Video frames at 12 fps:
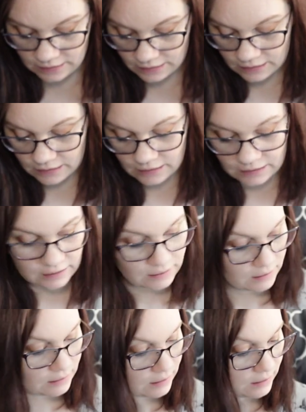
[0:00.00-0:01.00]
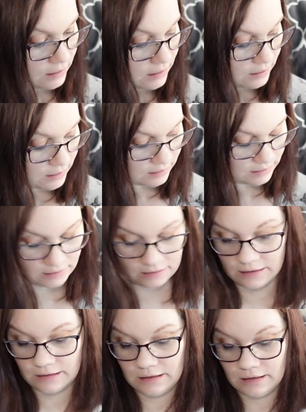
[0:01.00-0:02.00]

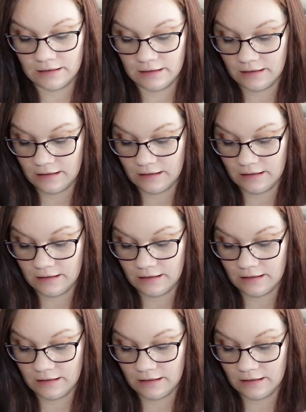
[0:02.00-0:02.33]
Nobody speaks.